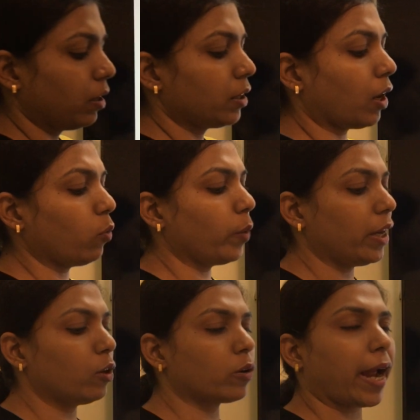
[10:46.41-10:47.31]
Now
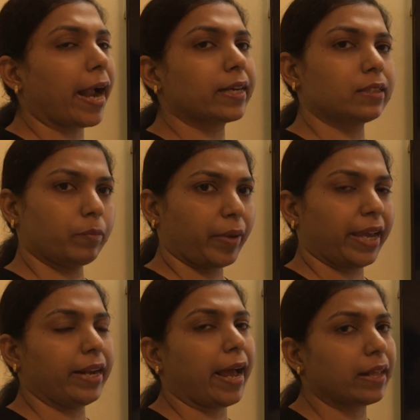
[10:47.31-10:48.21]
we'll look at the
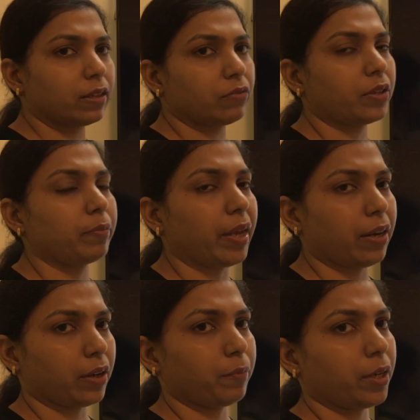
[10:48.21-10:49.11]
male and the
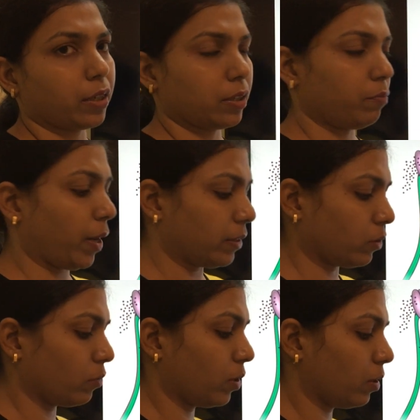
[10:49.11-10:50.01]
female reproductive parts
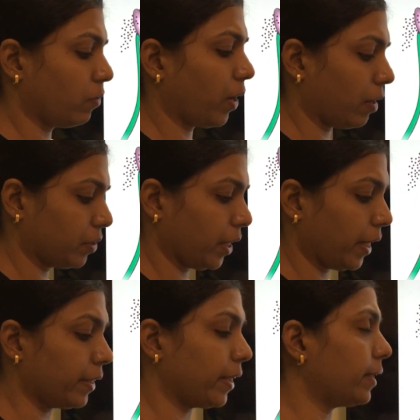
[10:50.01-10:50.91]
of the flower
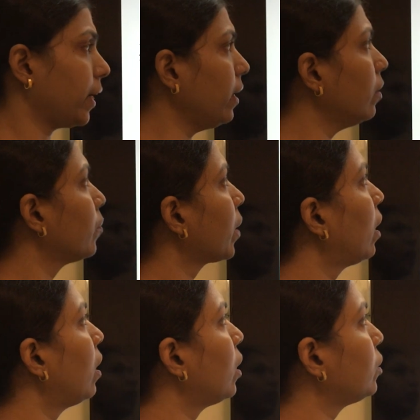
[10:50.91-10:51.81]
in detail.
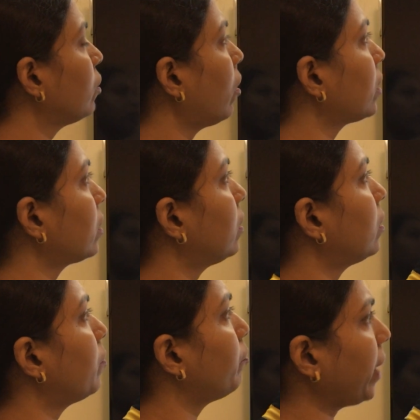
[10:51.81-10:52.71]

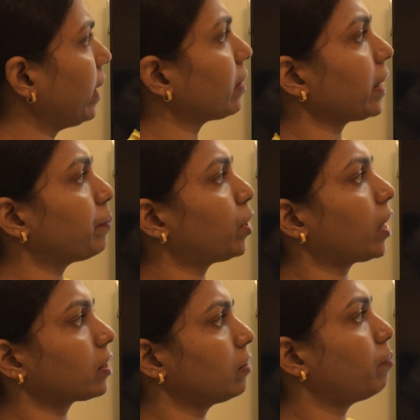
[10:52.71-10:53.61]
Your male
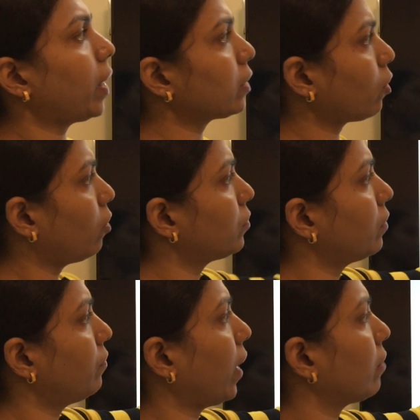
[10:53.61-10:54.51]
reproductive part of
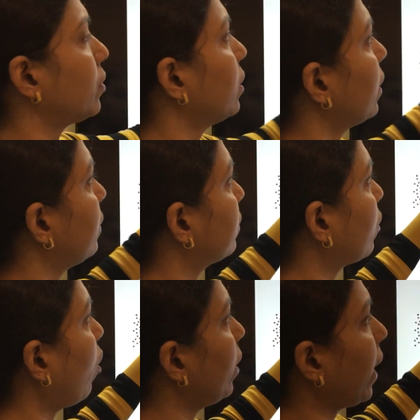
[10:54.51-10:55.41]
the flower is
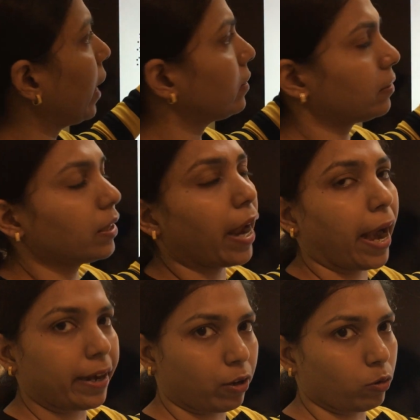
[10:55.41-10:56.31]
called as the
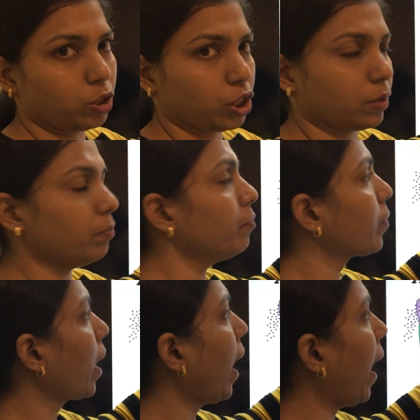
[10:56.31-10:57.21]
androecium,
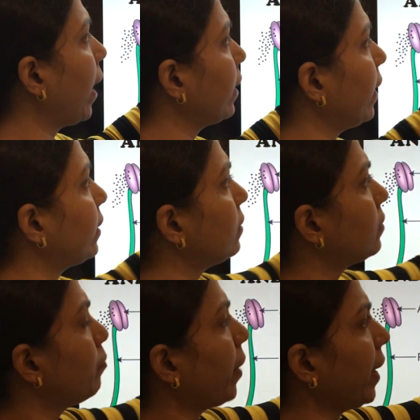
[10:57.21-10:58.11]
and it
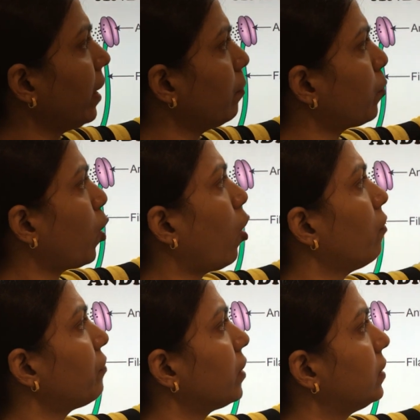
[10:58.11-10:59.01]
is made up
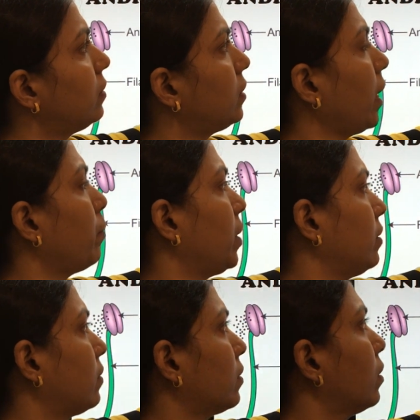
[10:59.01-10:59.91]
of
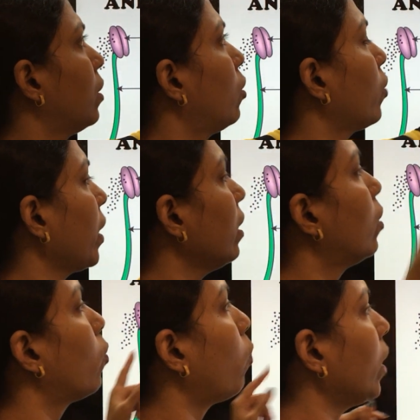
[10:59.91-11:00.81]
stamens. Okay,
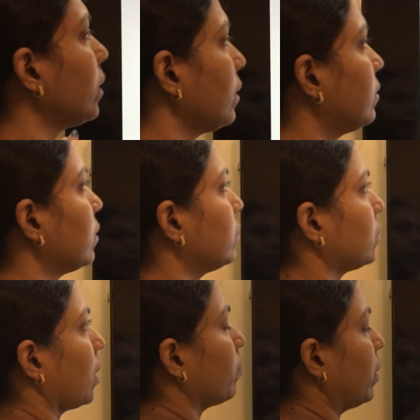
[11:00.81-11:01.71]
what is a
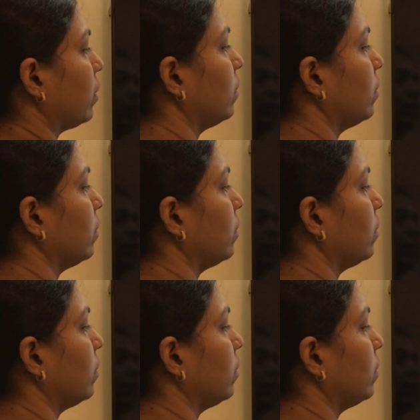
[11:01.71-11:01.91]
stamen?